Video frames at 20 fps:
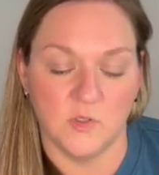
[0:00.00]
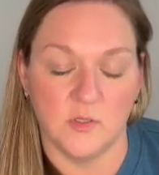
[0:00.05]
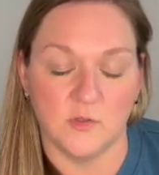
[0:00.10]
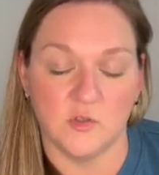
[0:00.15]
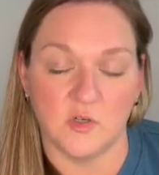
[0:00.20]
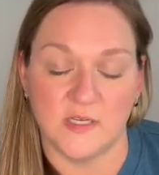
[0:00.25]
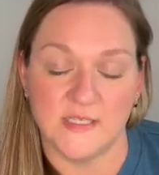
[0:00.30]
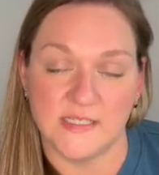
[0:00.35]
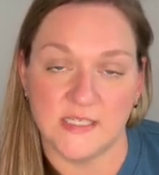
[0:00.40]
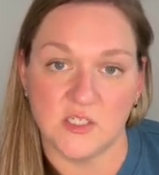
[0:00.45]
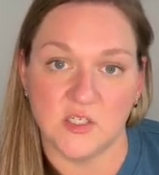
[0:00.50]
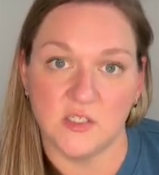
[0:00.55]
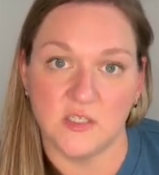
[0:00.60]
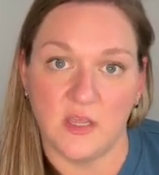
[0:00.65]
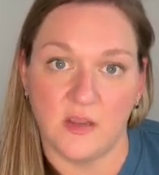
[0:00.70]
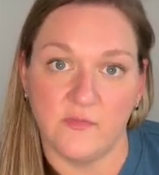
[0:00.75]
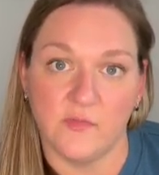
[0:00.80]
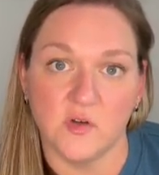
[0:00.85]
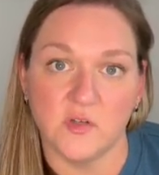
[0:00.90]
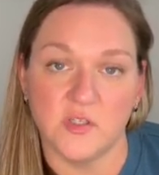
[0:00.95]
transitioned
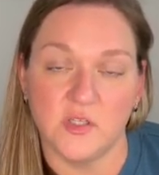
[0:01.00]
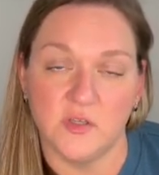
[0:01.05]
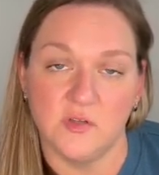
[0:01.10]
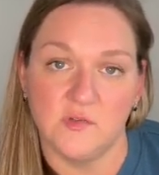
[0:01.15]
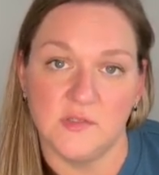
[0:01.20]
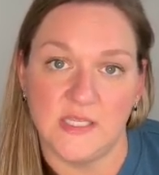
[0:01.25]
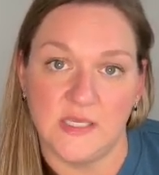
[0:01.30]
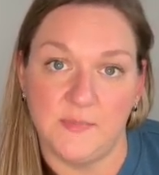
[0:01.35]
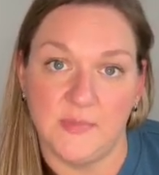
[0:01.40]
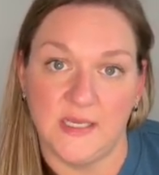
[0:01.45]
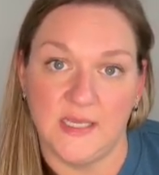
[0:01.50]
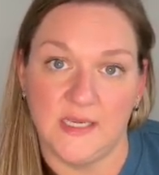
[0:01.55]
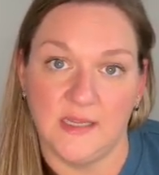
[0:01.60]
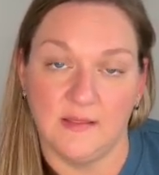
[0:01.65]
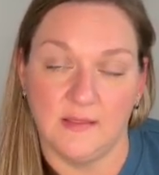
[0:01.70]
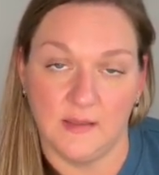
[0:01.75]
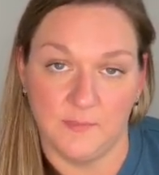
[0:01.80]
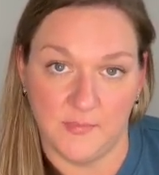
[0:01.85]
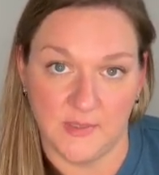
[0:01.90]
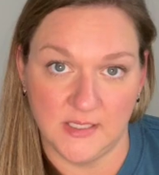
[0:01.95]
over to TPN
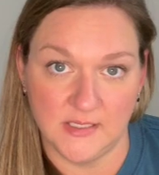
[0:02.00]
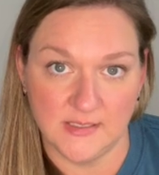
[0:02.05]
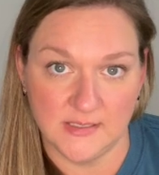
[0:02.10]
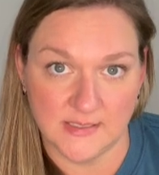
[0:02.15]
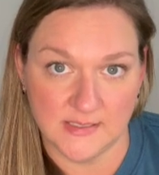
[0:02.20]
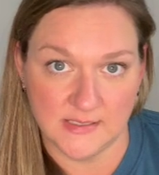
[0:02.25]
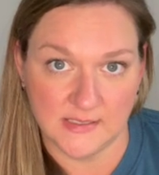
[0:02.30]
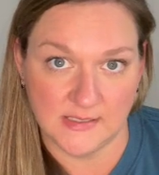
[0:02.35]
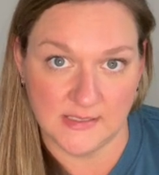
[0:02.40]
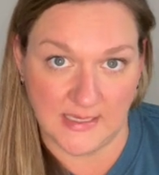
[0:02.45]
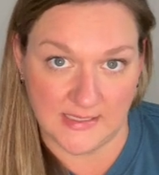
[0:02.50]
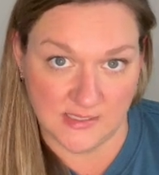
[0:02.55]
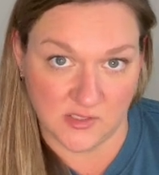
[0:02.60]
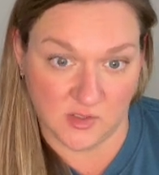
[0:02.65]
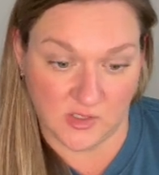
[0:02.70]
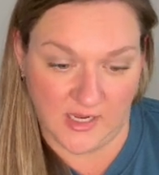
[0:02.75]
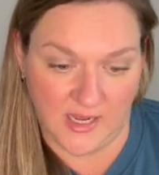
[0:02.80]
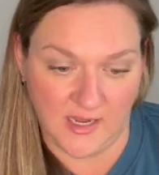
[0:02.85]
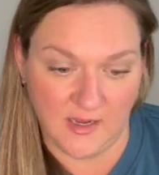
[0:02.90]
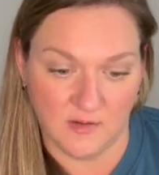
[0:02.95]
and lipids
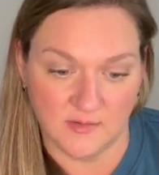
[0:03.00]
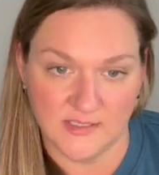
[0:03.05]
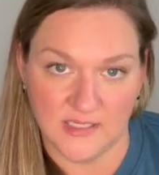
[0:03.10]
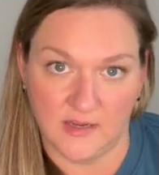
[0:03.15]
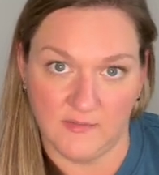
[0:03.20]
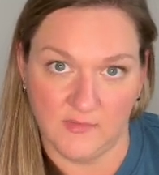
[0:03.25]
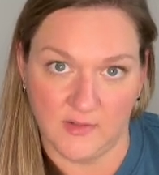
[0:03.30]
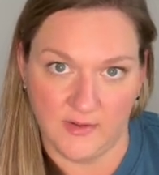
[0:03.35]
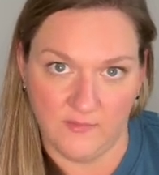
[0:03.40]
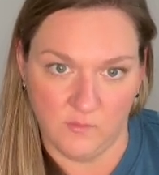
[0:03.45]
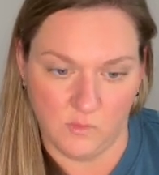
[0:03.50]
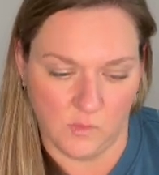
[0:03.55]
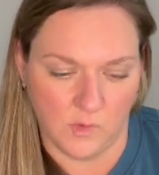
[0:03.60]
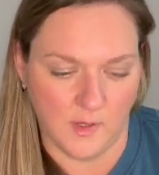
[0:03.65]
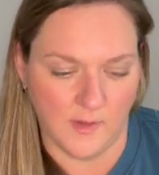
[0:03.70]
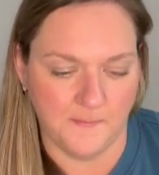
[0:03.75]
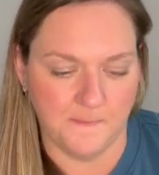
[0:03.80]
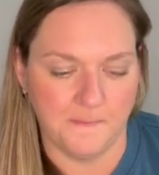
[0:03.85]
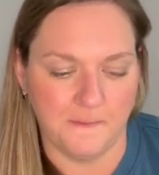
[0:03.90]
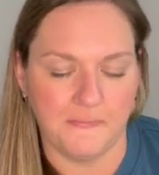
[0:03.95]
yesterday on day of life
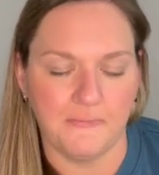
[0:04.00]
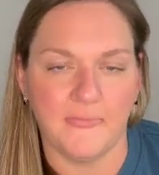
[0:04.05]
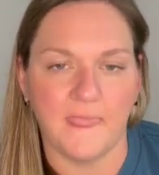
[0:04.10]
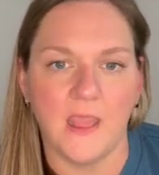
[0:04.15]
1.